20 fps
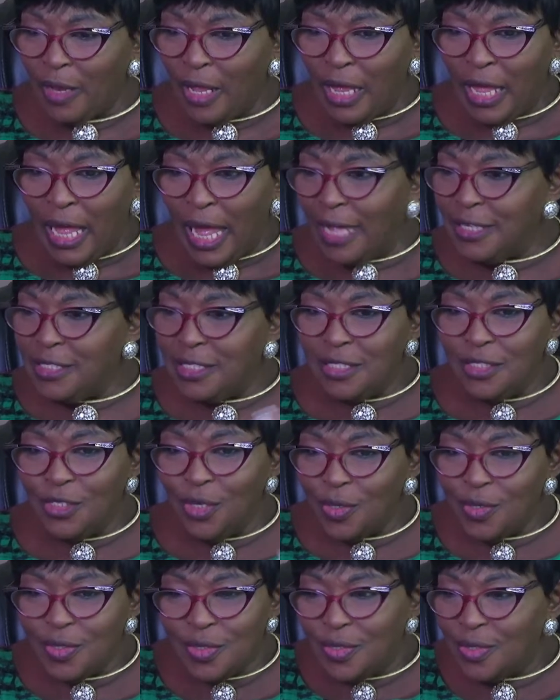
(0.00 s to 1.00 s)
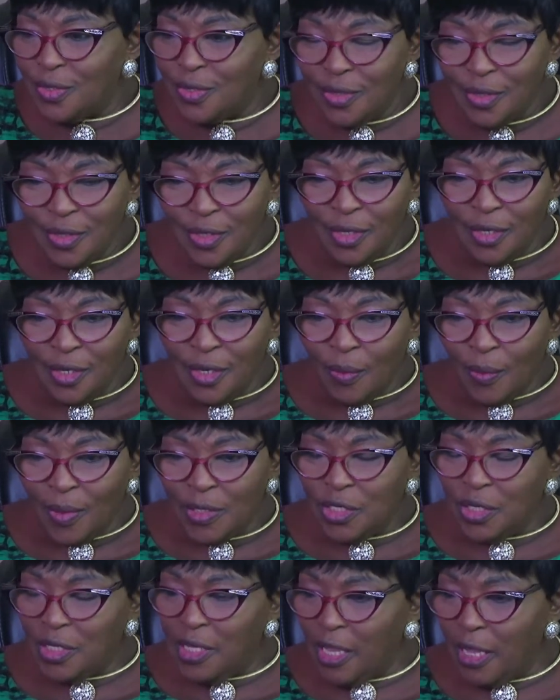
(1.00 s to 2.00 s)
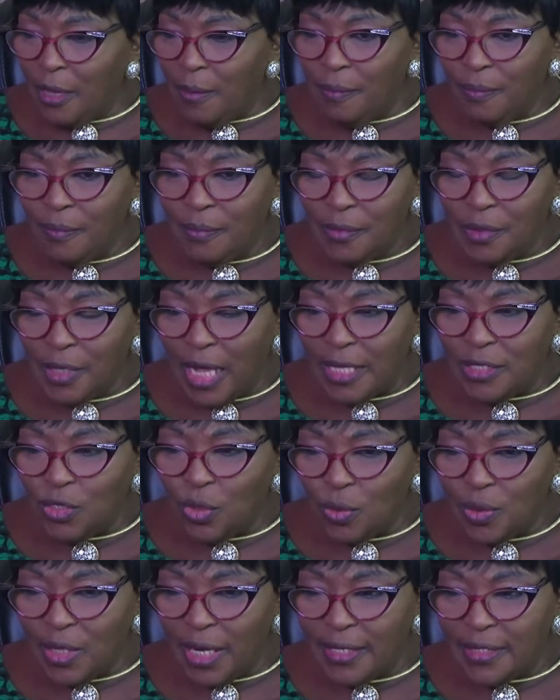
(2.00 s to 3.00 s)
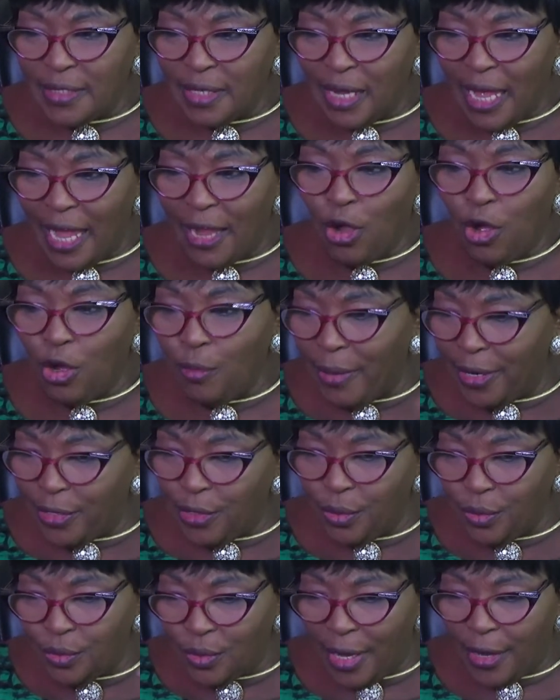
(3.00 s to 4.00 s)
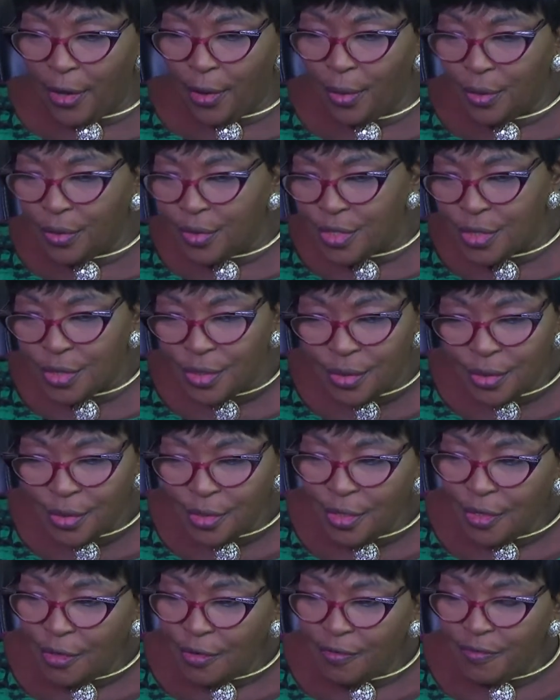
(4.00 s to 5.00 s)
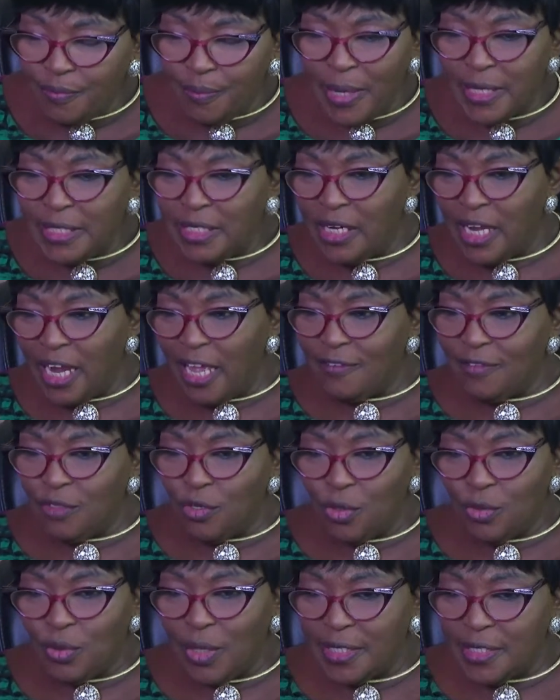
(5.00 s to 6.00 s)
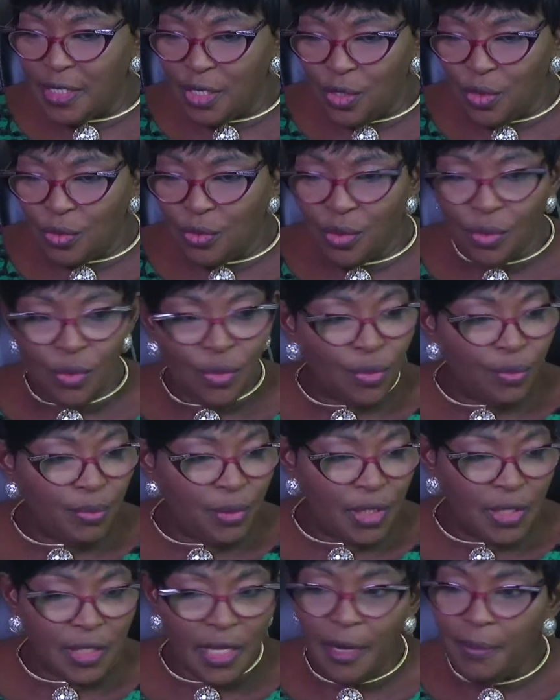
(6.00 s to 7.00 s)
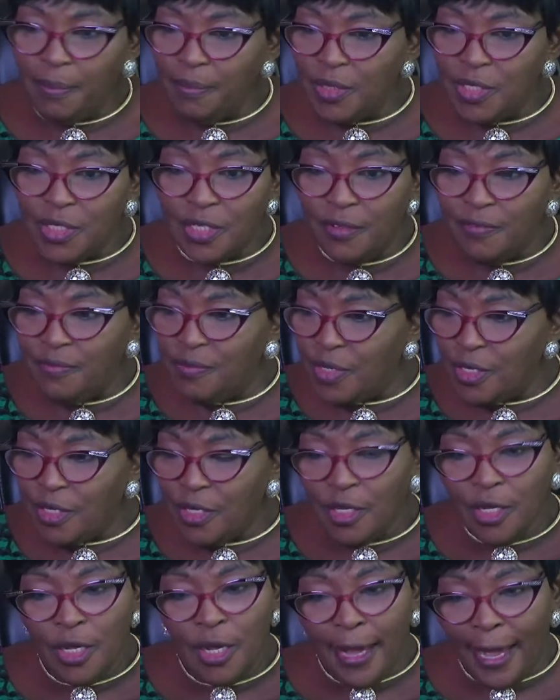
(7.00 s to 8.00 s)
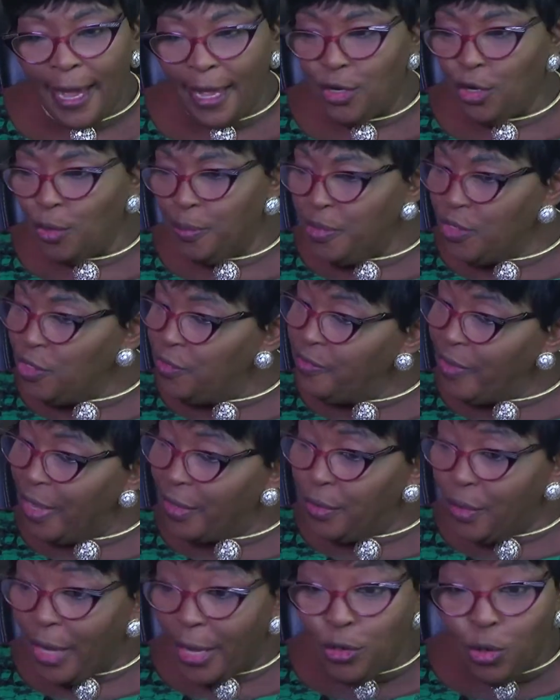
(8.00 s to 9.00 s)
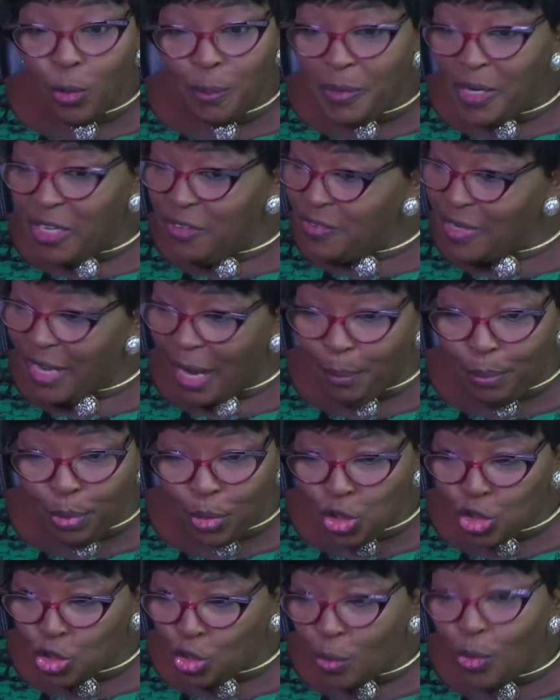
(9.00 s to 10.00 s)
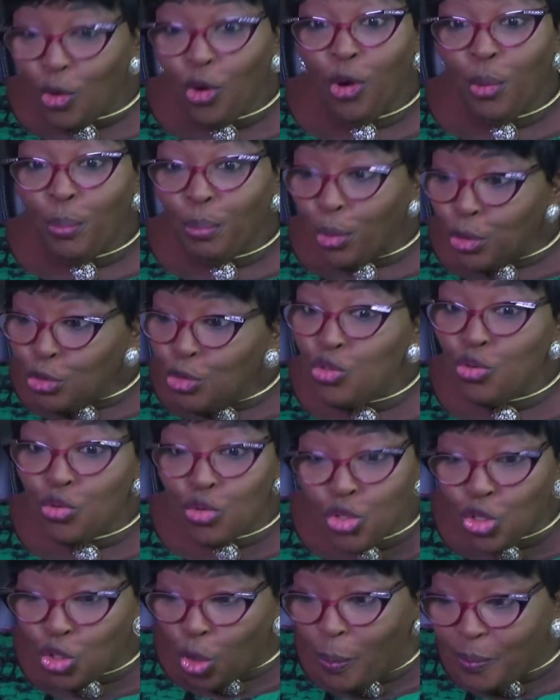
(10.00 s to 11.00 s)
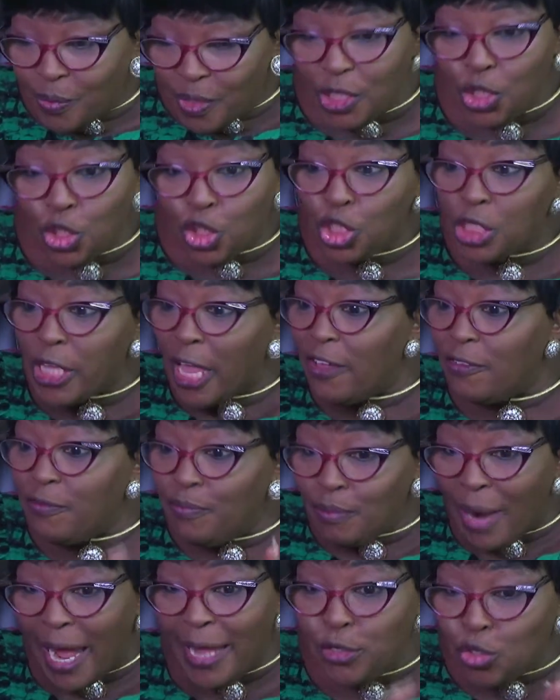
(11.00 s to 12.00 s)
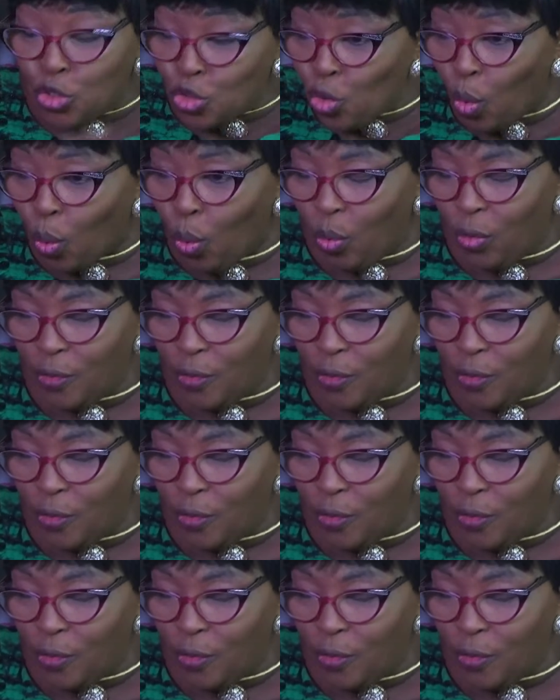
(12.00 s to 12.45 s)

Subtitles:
And she just, when she came, I told her, I said, I called my doctor, I called the Mending Lives doctor. I said, doctor, please help me, save me. I don't believe in abortion, but do something, save my soul.